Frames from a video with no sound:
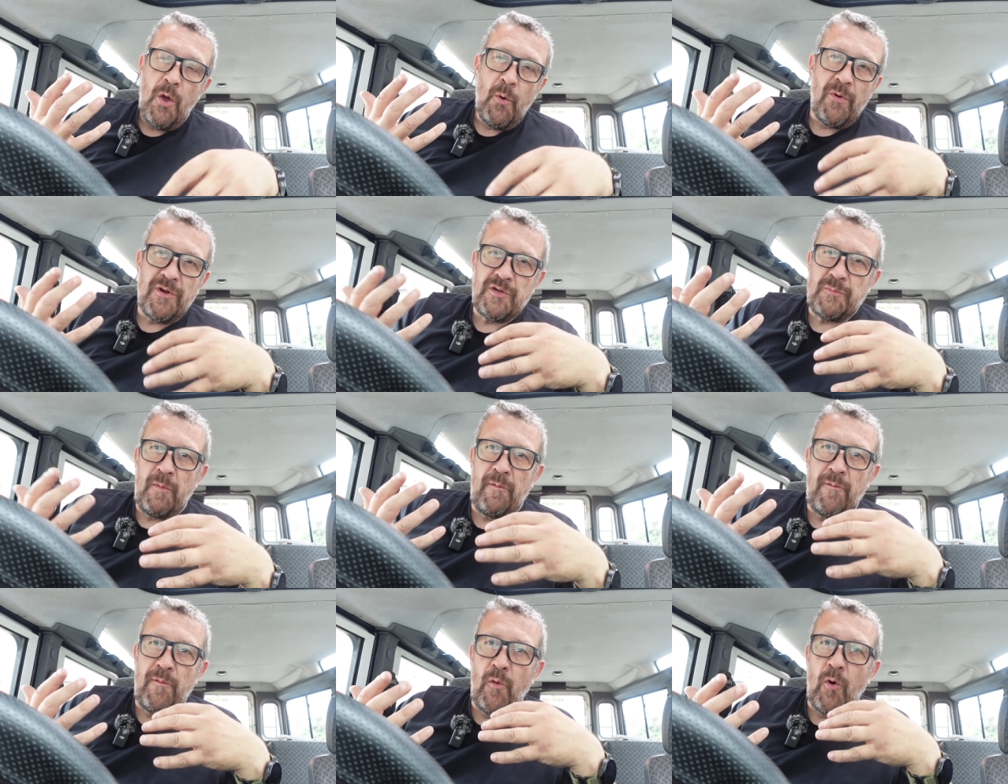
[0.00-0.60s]
Whereas
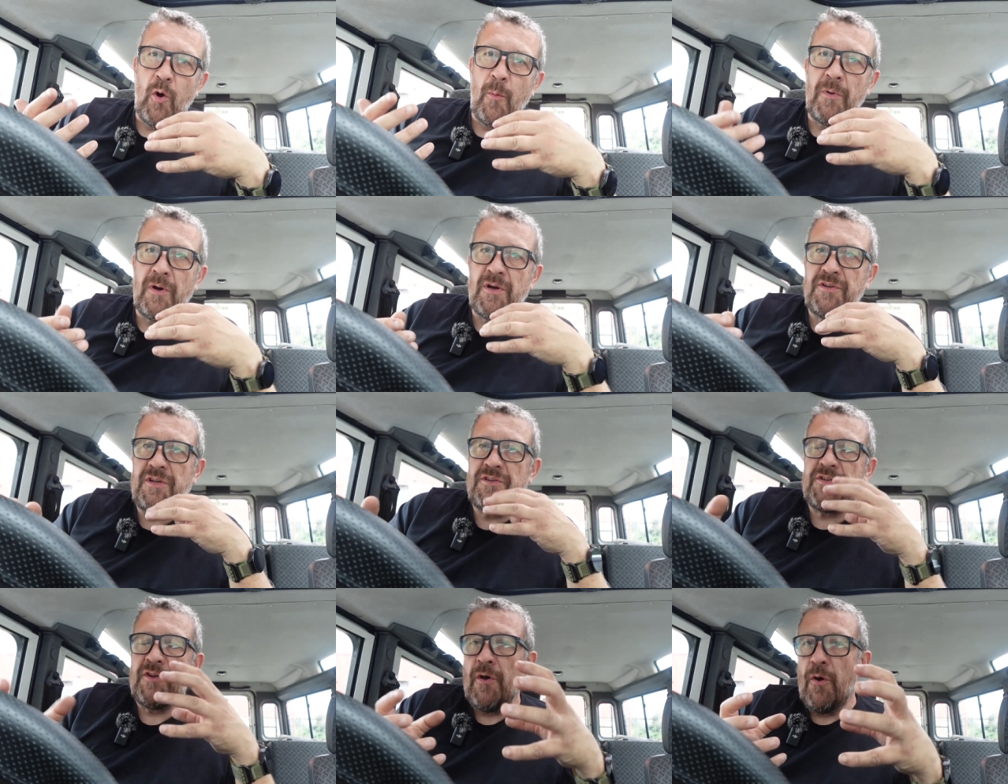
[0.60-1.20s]
before,
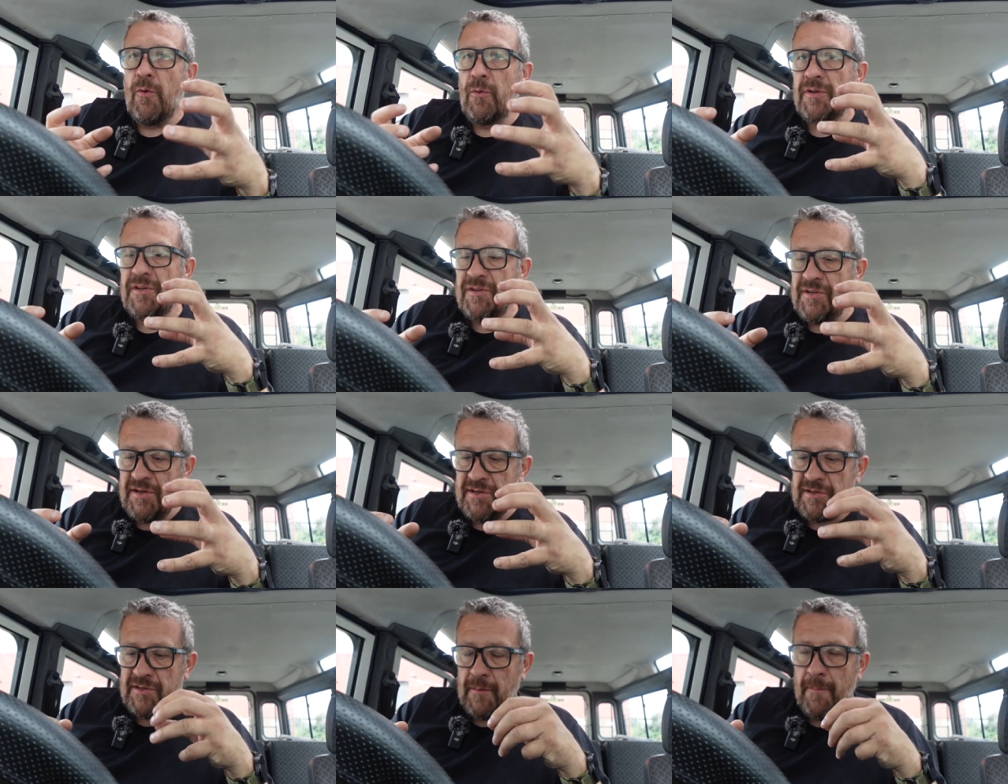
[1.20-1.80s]
because it's an older
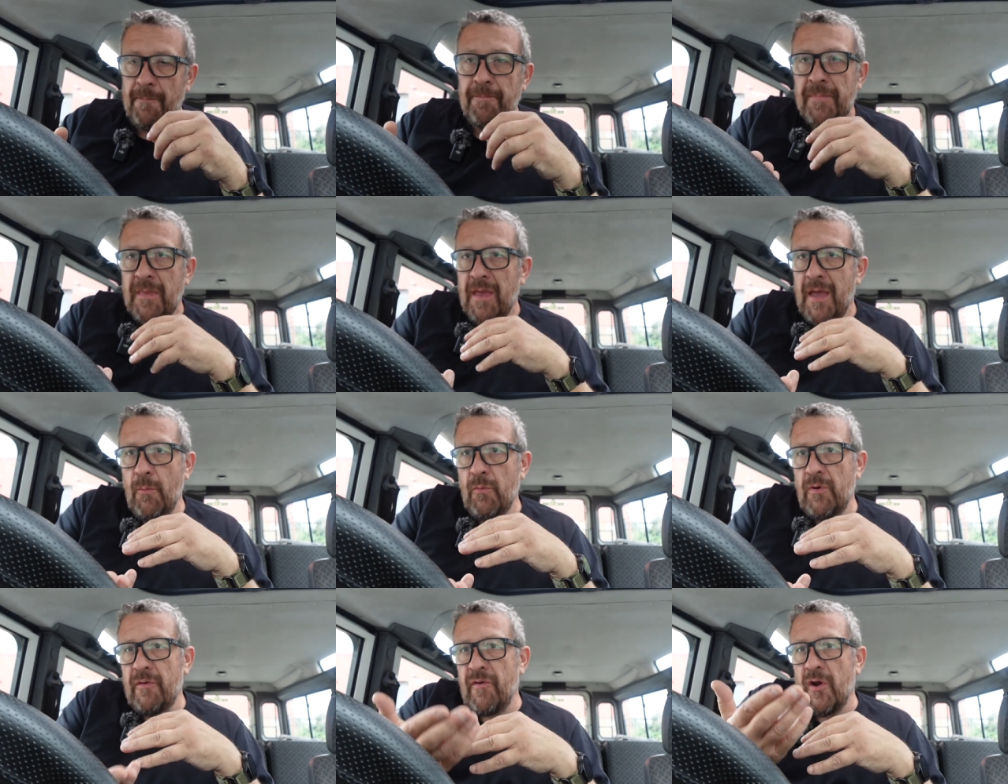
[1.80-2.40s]
system,
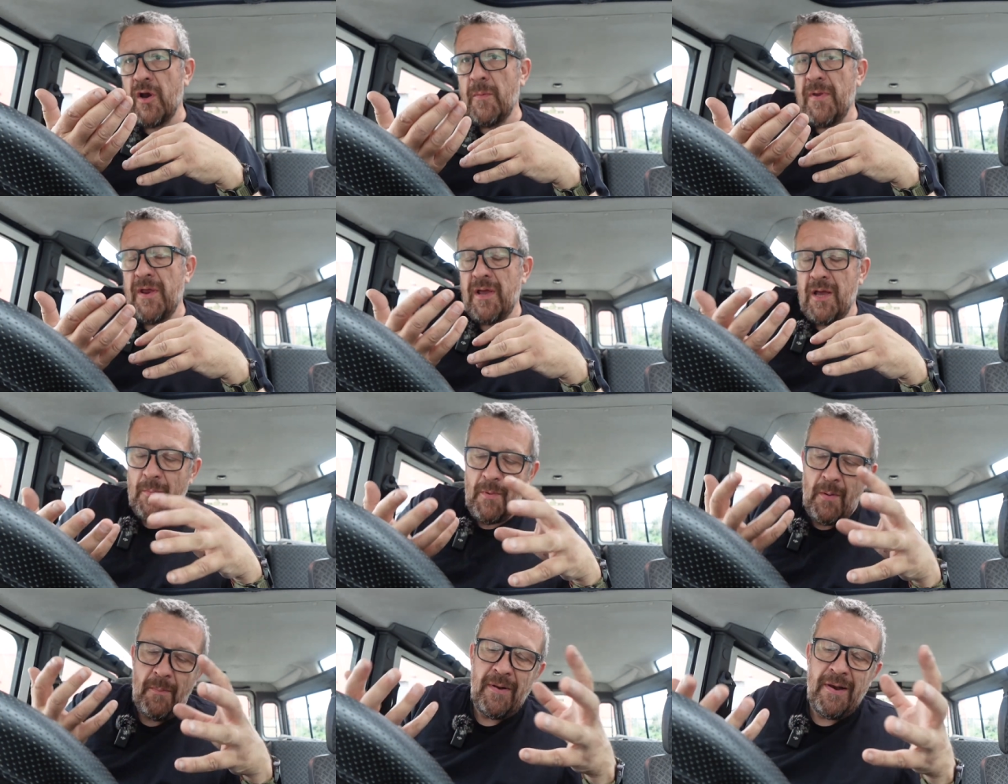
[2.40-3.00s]
it would have only been
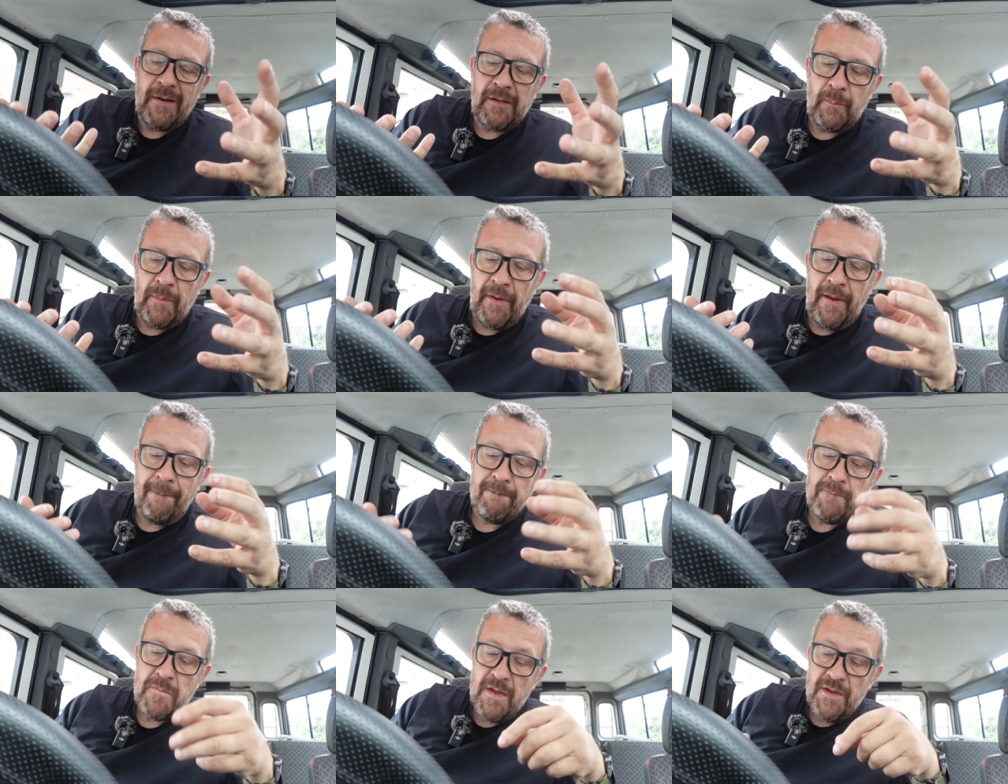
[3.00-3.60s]
coming up a little
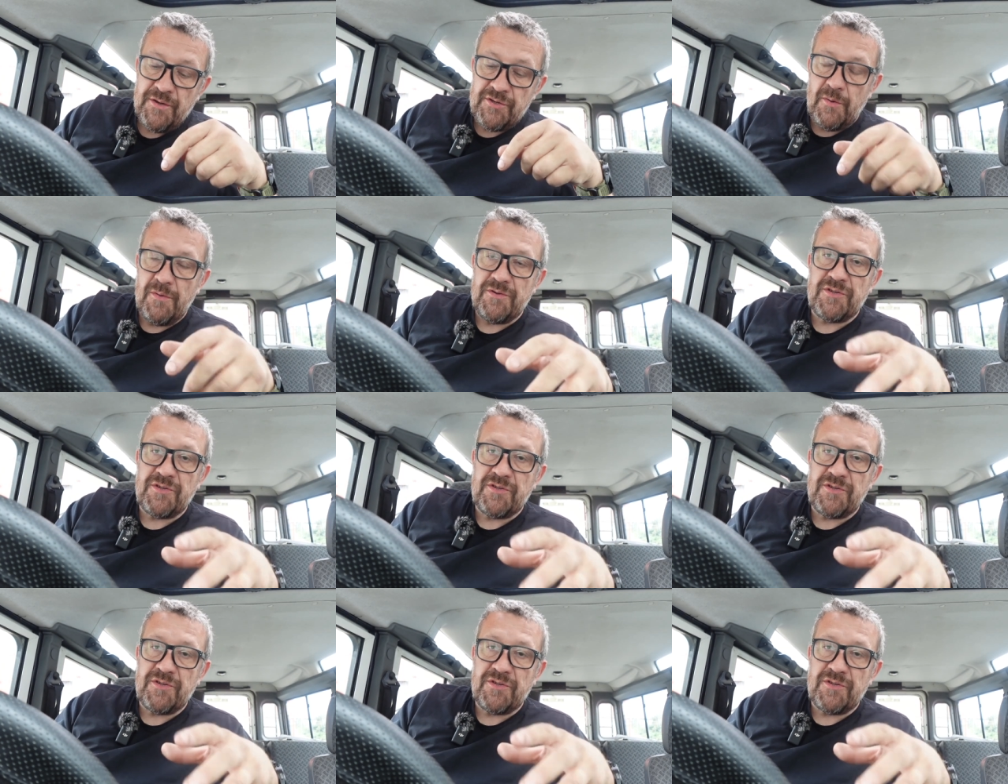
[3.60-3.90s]
bit. So